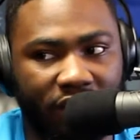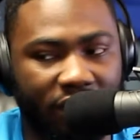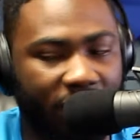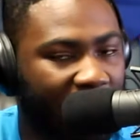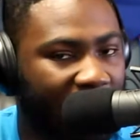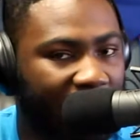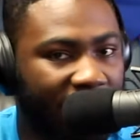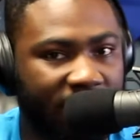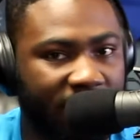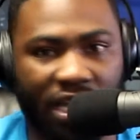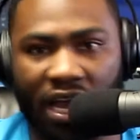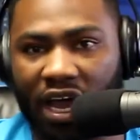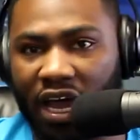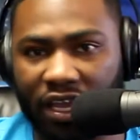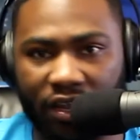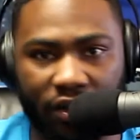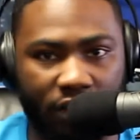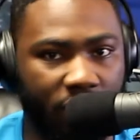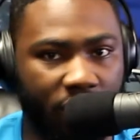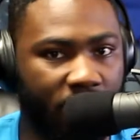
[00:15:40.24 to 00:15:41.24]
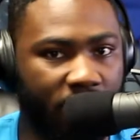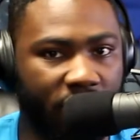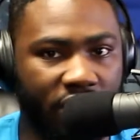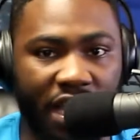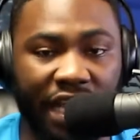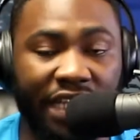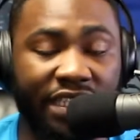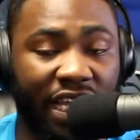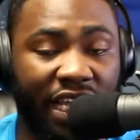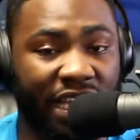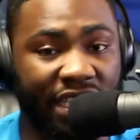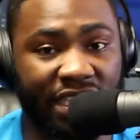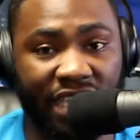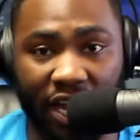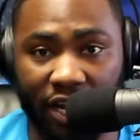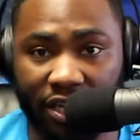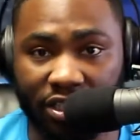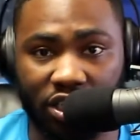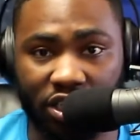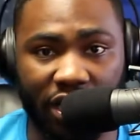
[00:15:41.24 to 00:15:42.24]
the entire
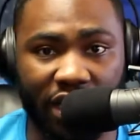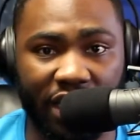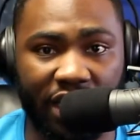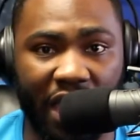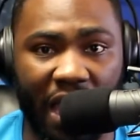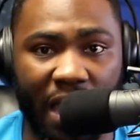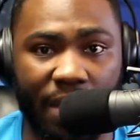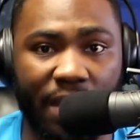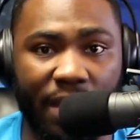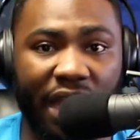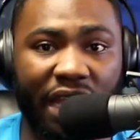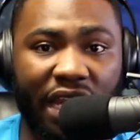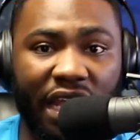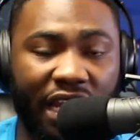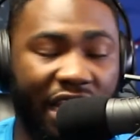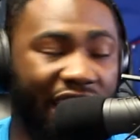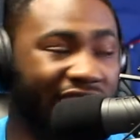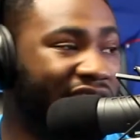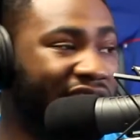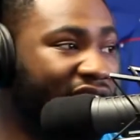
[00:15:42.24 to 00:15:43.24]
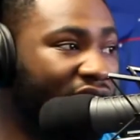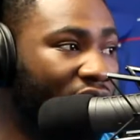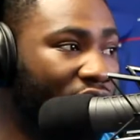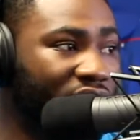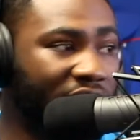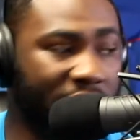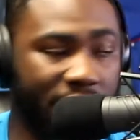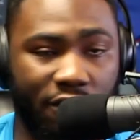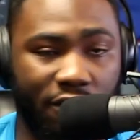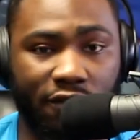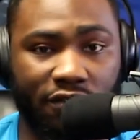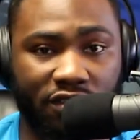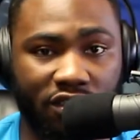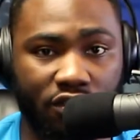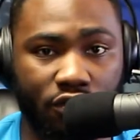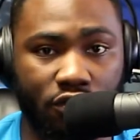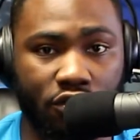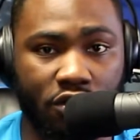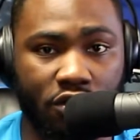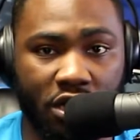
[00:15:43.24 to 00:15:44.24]
training camp, and then it should only move
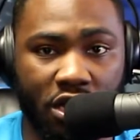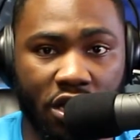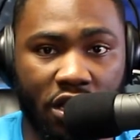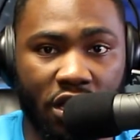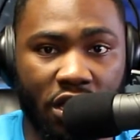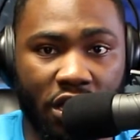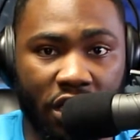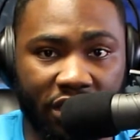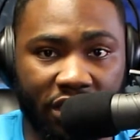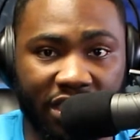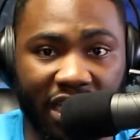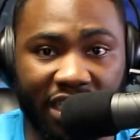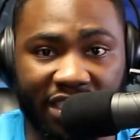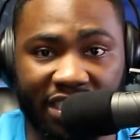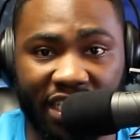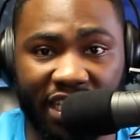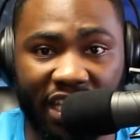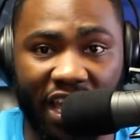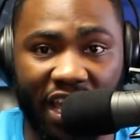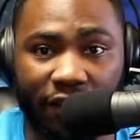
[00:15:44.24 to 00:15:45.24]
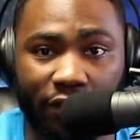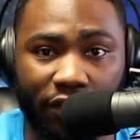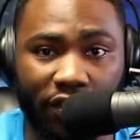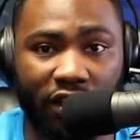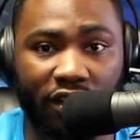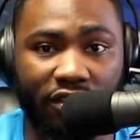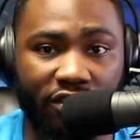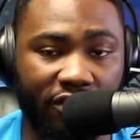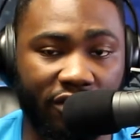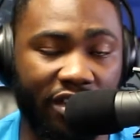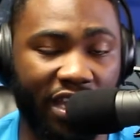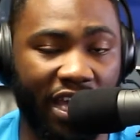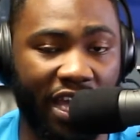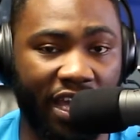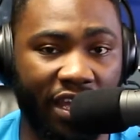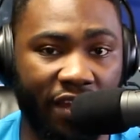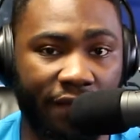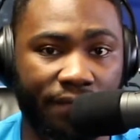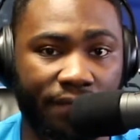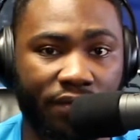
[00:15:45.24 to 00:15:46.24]
to testing every other
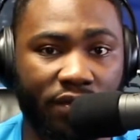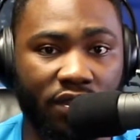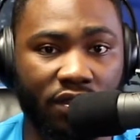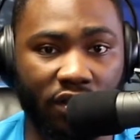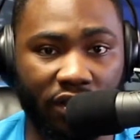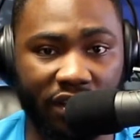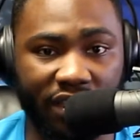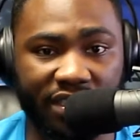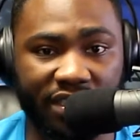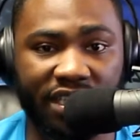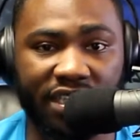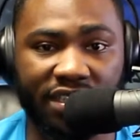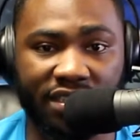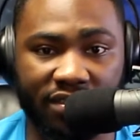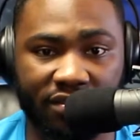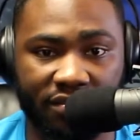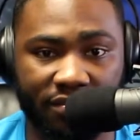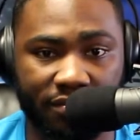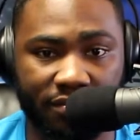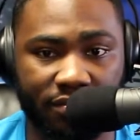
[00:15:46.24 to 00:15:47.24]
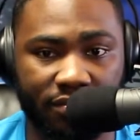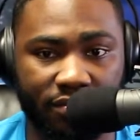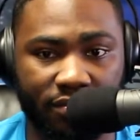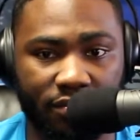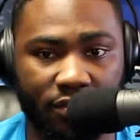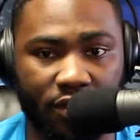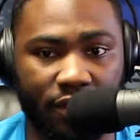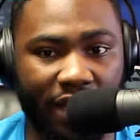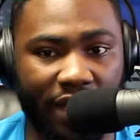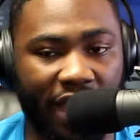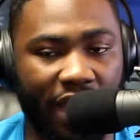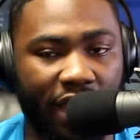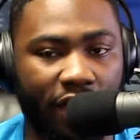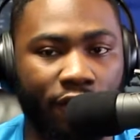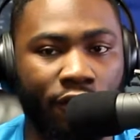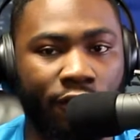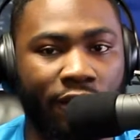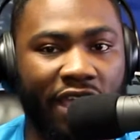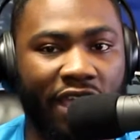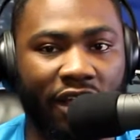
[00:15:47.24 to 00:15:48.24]
day during the season. Okay,
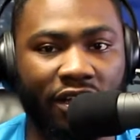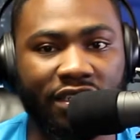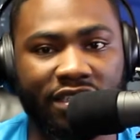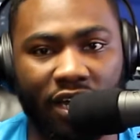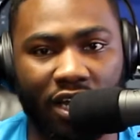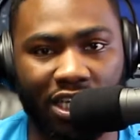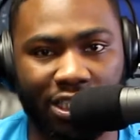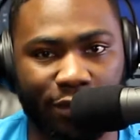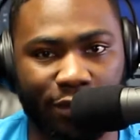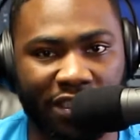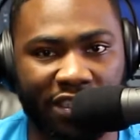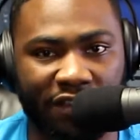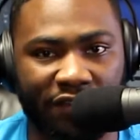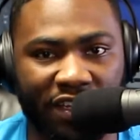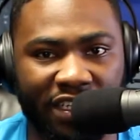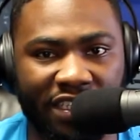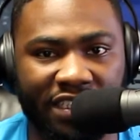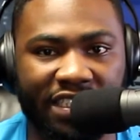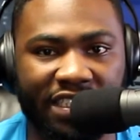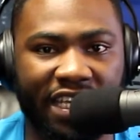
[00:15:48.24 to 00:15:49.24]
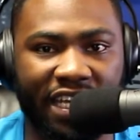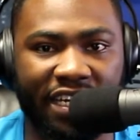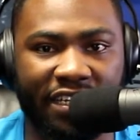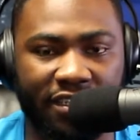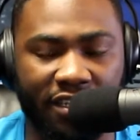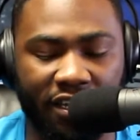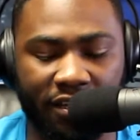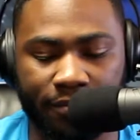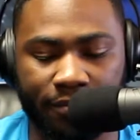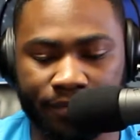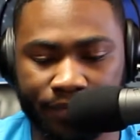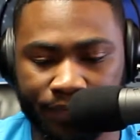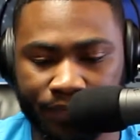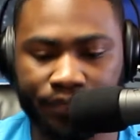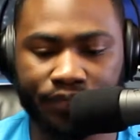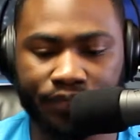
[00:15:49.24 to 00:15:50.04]
who cares how expensive it is? Get it done.